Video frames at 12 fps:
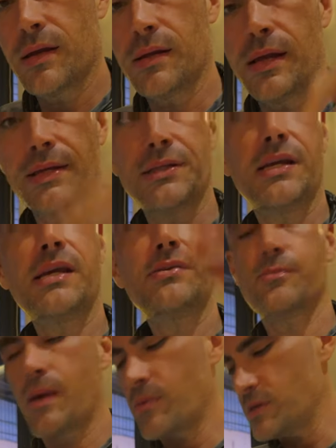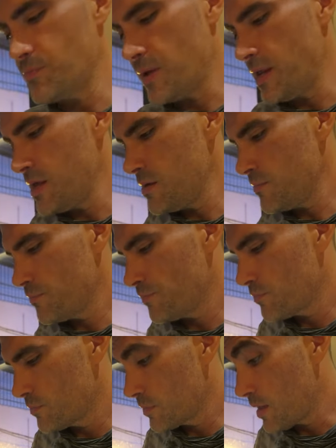like cheese, or maybe it's paneer.
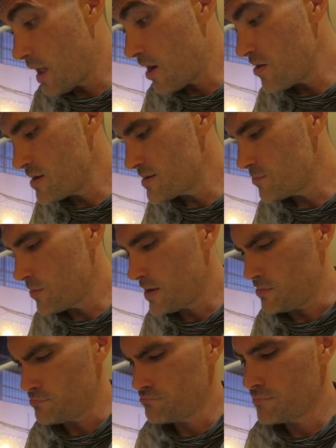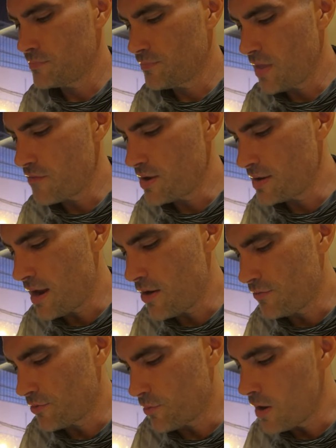Carrot, wow. Haven't had
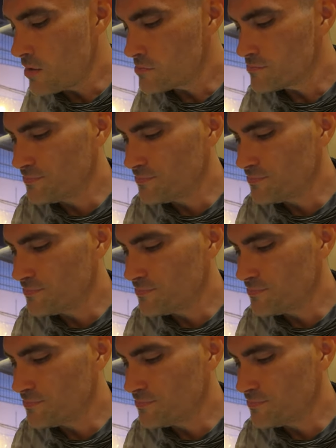carrot for a while.